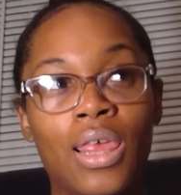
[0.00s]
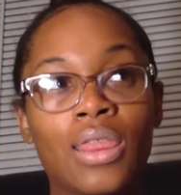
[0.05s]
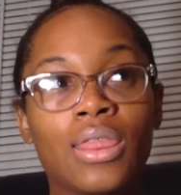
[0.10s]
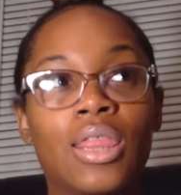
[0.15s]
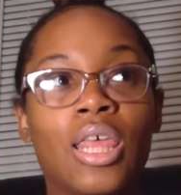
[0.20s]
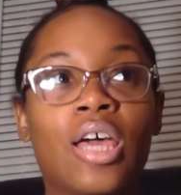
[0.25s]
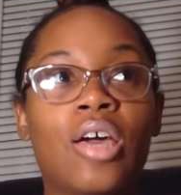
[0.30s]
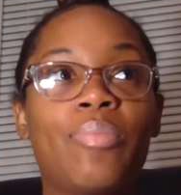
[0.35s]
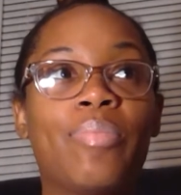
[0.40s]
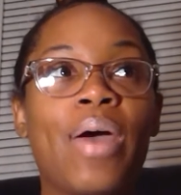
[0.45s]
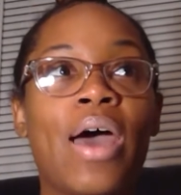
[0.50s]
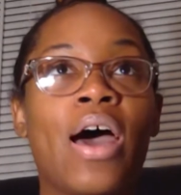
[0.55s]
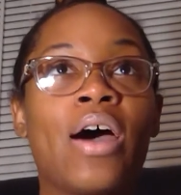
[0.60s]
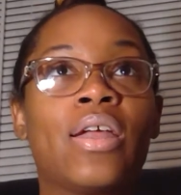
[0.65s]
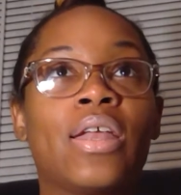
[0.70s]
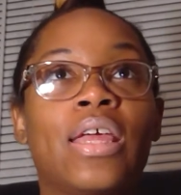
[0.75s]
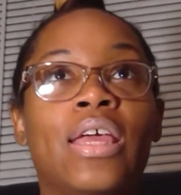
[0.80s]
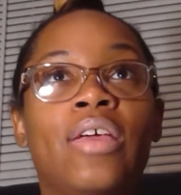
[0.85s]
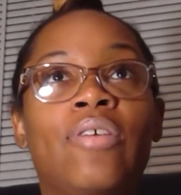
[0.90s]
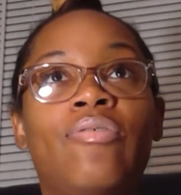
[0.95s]
Think
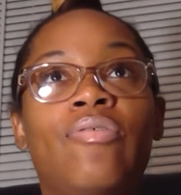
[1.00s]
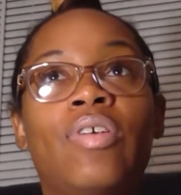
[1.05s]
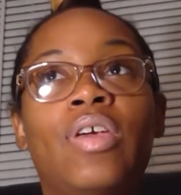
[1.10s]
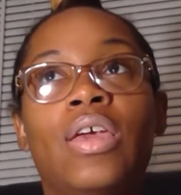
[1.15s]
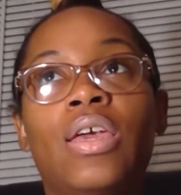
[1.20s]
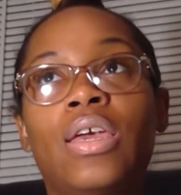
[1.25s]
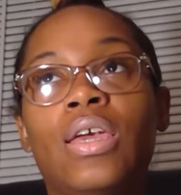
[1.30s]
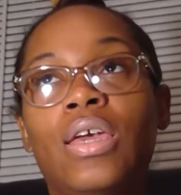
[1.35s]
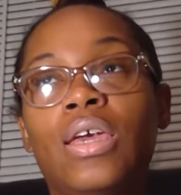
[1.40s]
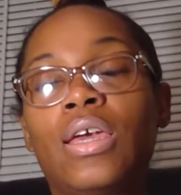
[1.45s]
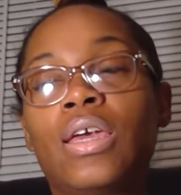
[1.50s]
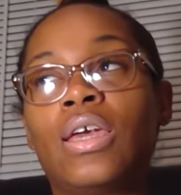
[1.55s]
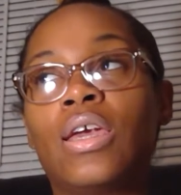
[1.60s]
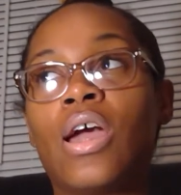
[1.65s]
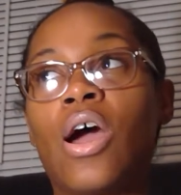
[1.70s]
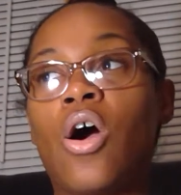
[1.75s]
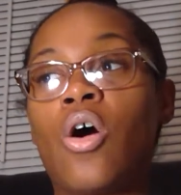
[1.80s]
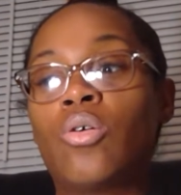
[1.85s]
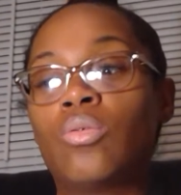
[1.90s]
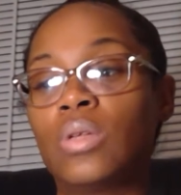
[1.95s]
about if
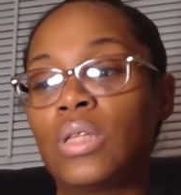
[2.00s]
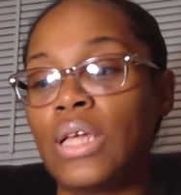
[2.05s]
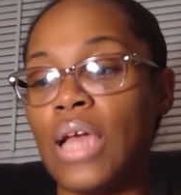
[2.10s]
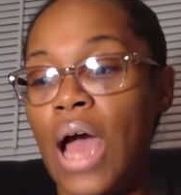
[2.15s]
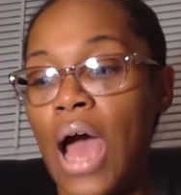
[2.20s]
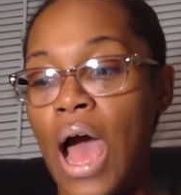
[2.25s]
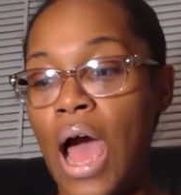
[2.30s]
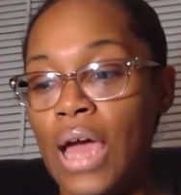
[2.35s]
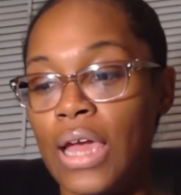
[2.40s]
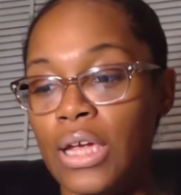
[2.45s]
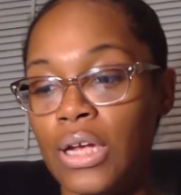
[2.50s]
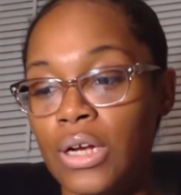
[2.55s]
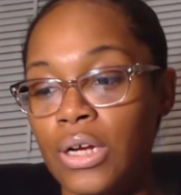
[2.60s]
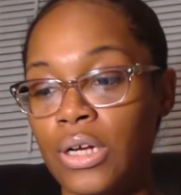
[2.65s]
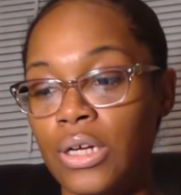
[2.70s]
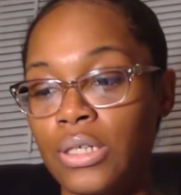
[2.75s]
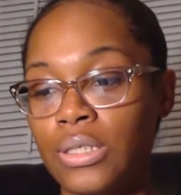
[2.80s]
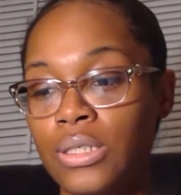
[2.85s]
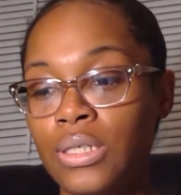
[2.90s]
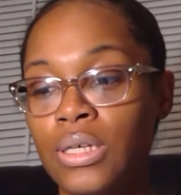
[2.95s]
he only
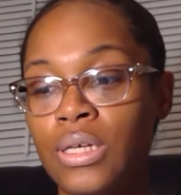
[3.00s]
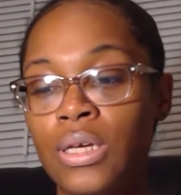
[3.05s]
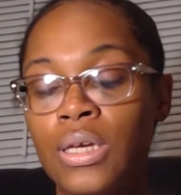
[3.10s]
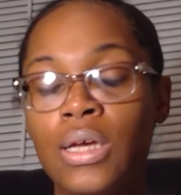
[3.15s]
hired